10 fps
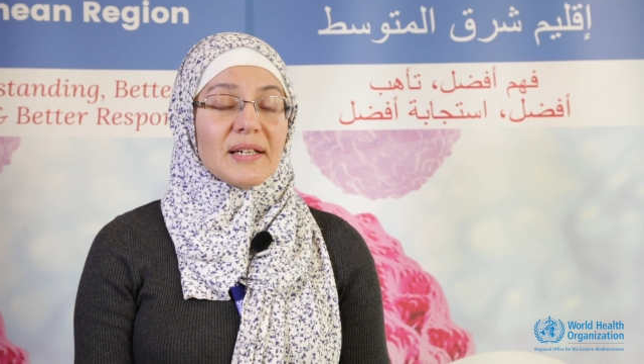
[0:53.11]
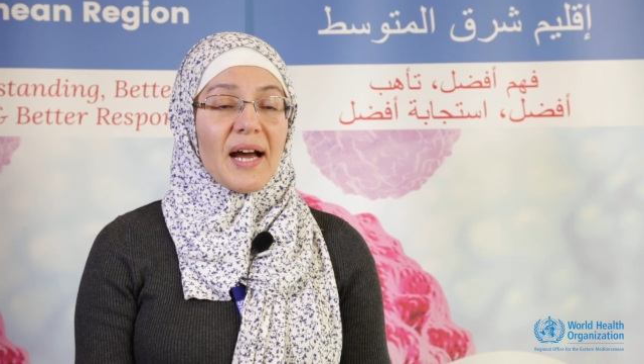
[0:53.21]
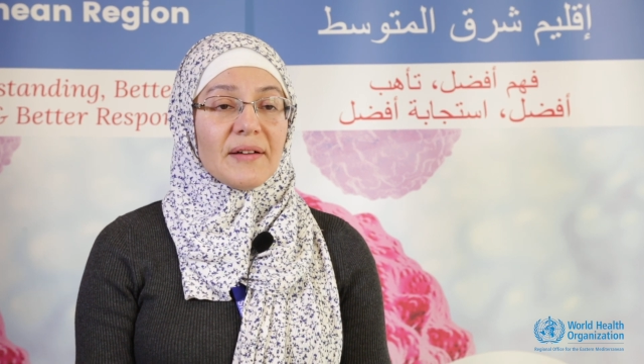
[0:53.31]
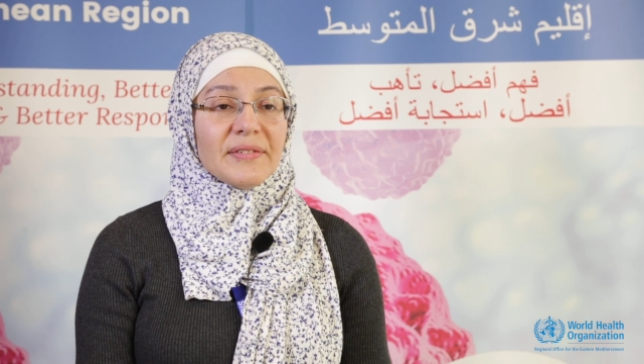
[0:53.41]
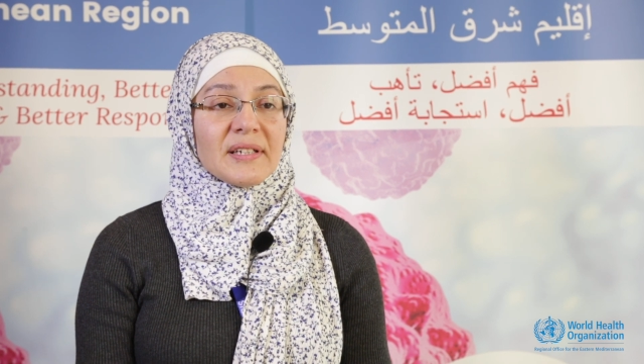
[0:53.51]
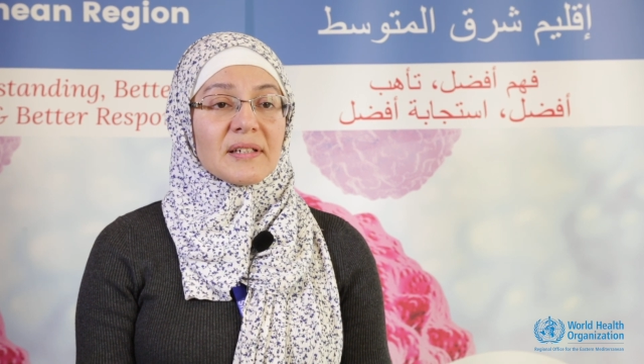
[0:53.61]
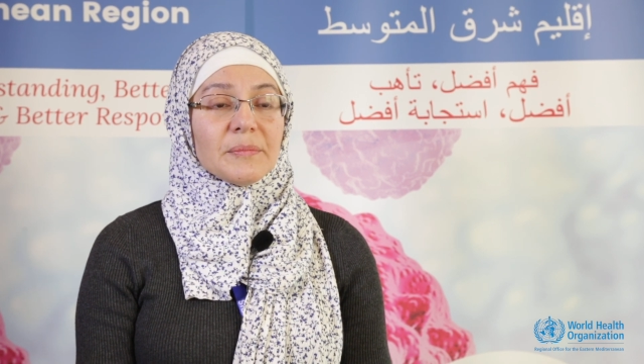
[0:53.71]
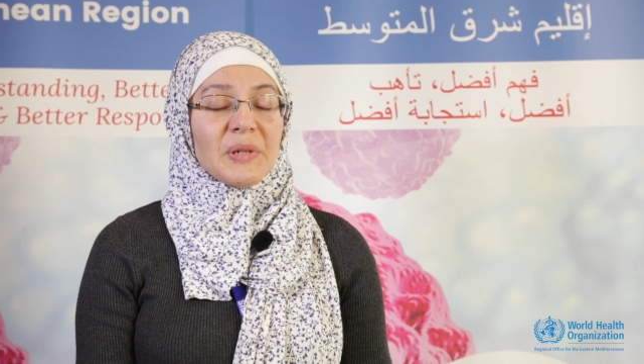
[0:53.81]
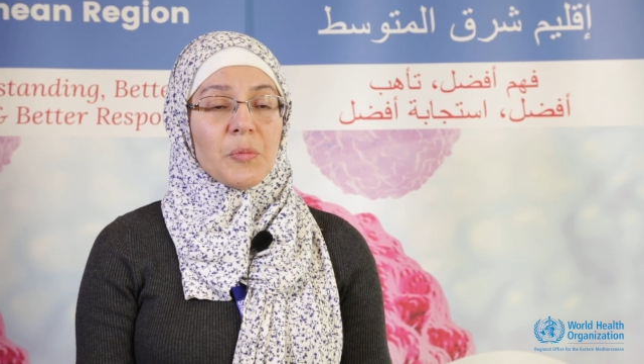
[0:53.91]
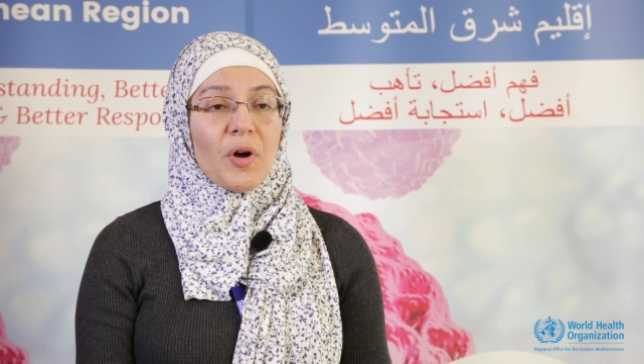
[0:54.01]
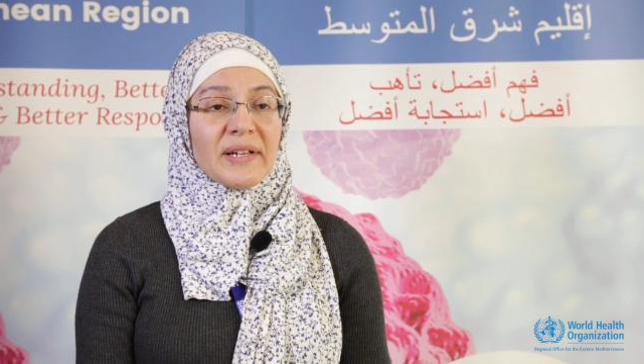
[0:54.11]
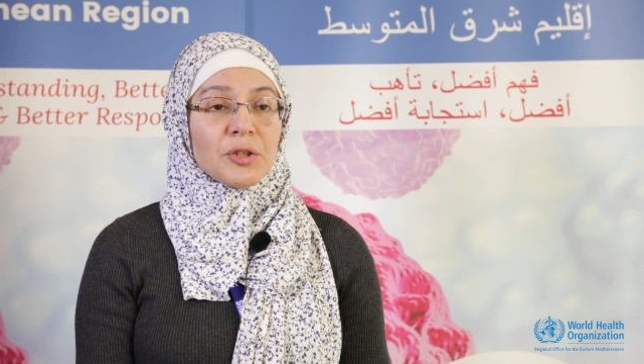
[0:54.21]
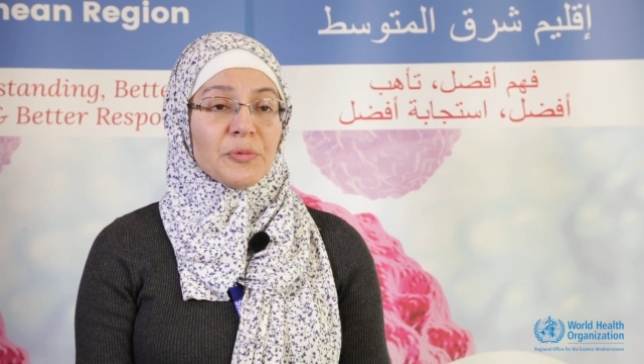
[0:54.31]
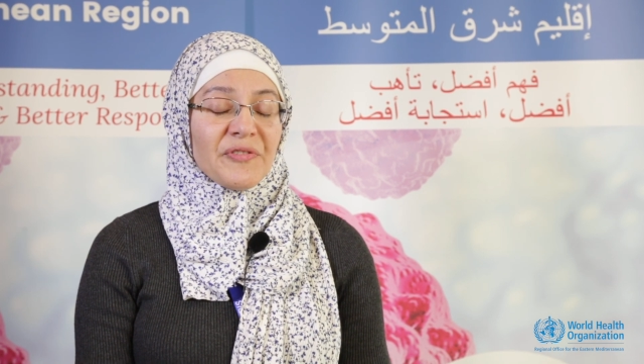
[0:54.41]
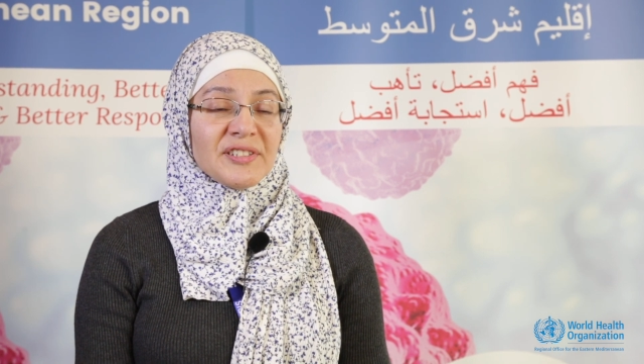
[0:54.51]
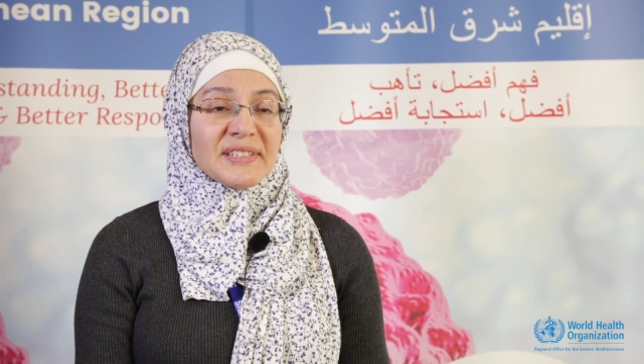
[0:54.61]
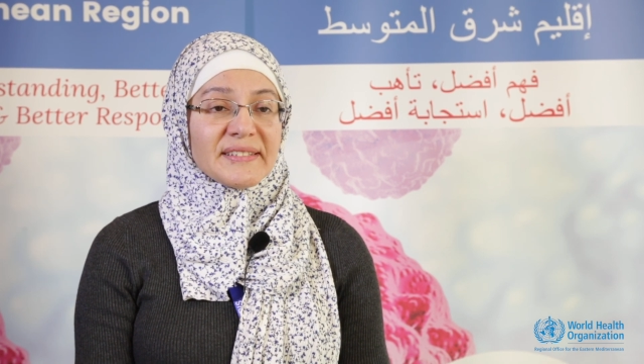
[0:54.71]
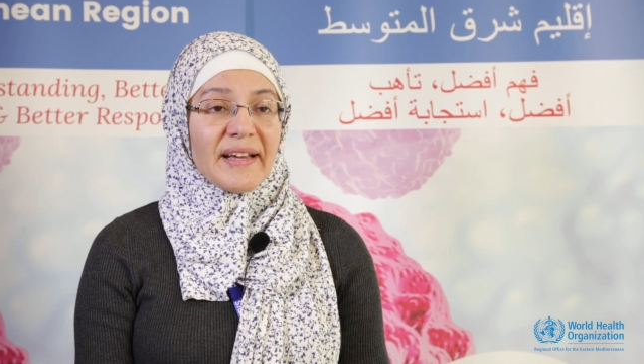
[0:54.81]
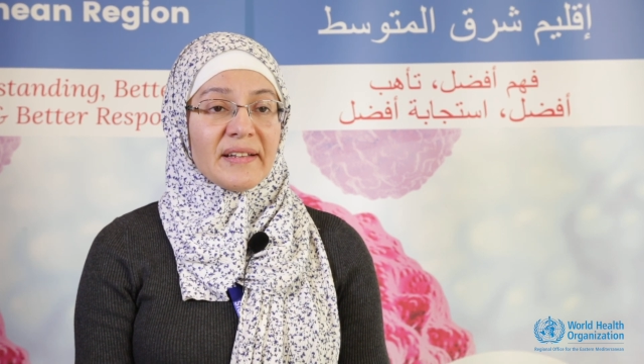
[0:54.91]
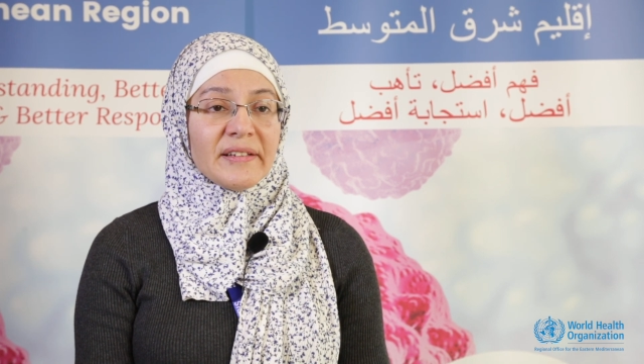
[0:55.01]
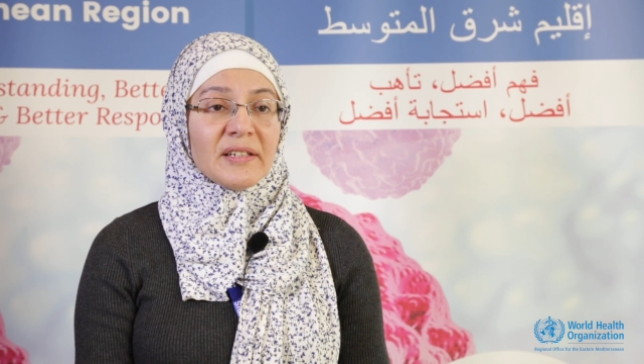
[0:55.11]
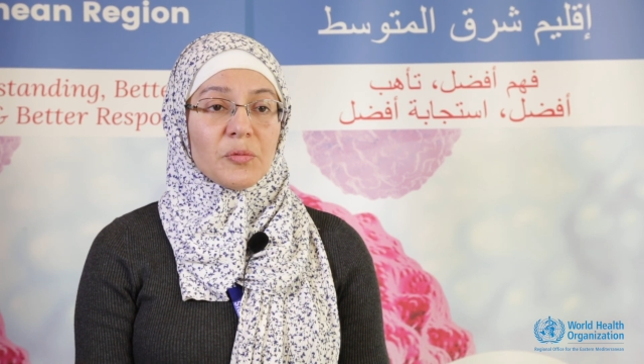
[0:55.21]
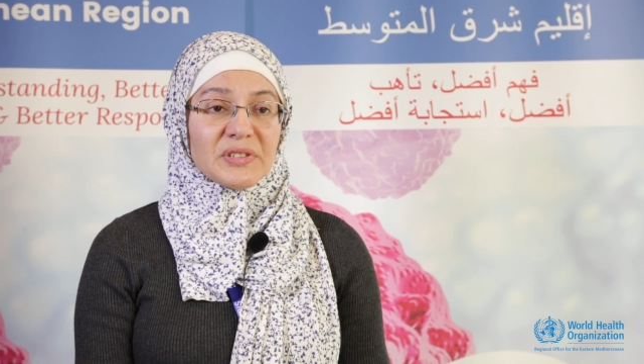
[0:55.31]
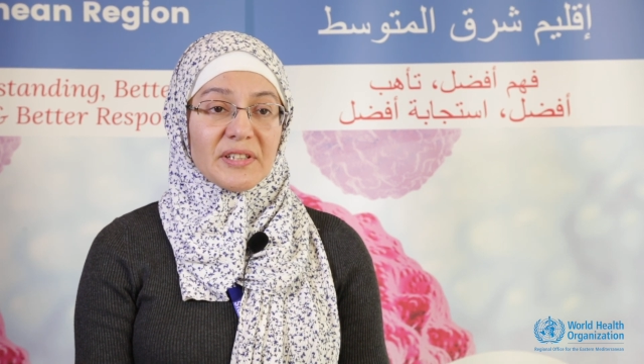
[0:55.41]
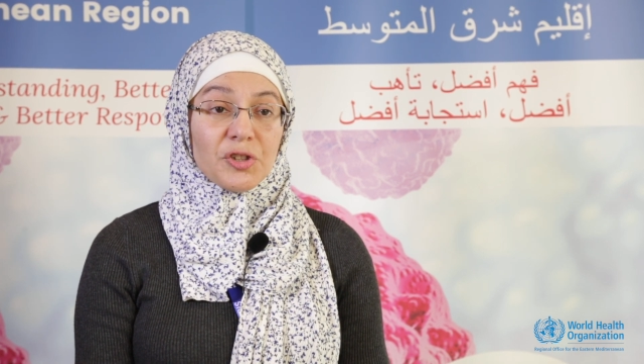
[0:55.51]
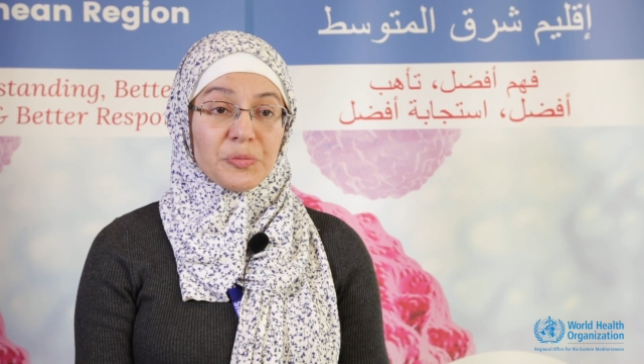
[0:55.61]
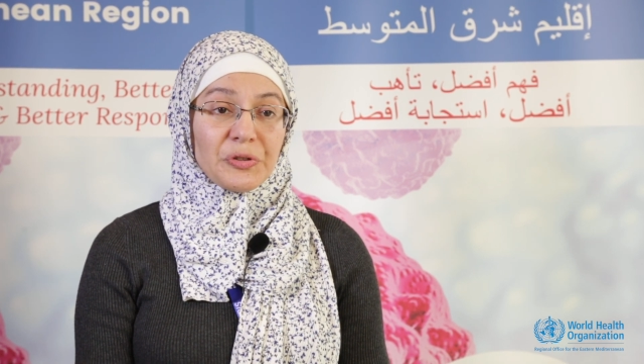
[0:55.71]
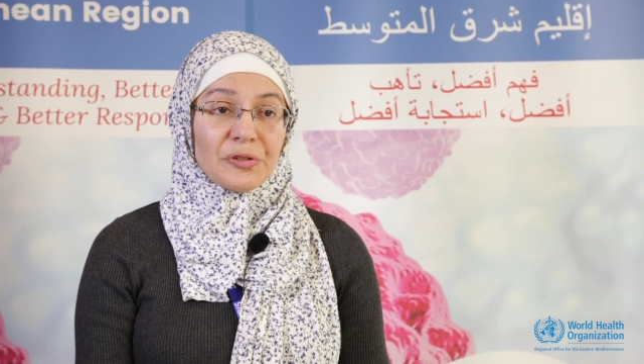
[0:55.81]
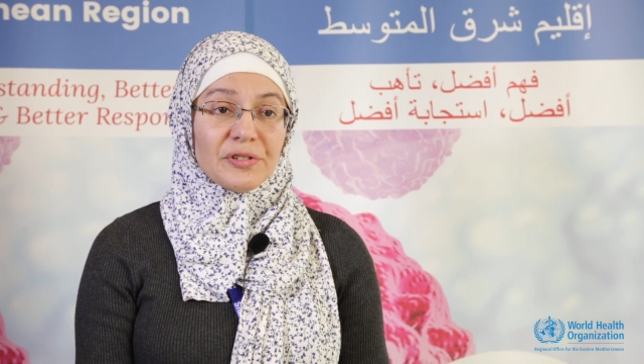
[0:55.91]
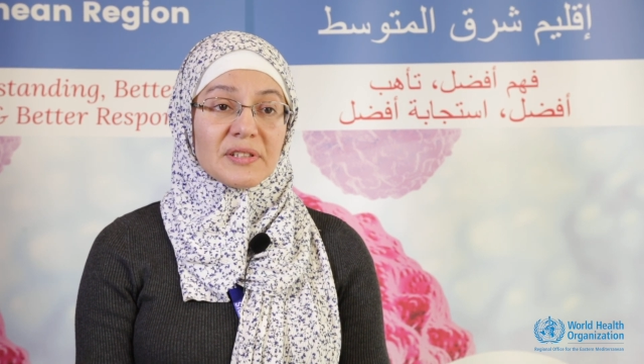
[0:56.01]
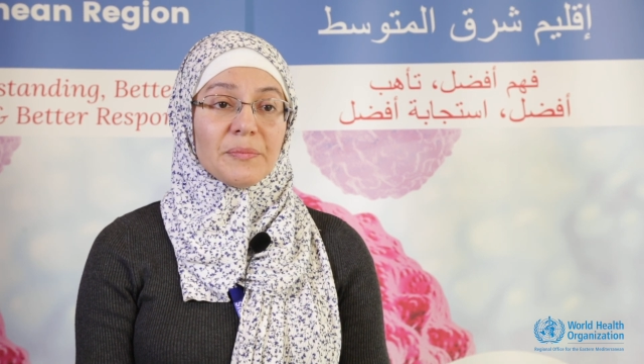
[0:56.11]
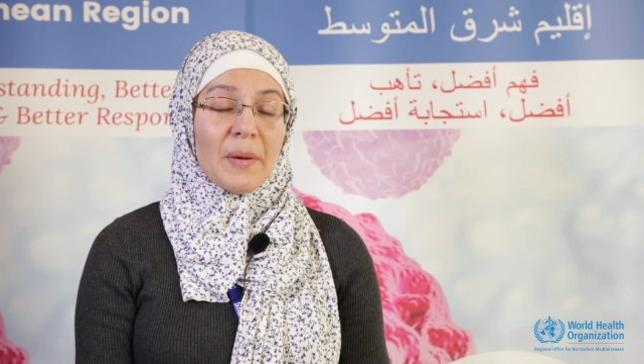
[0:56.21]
having memorandum of understanding with the hospitals,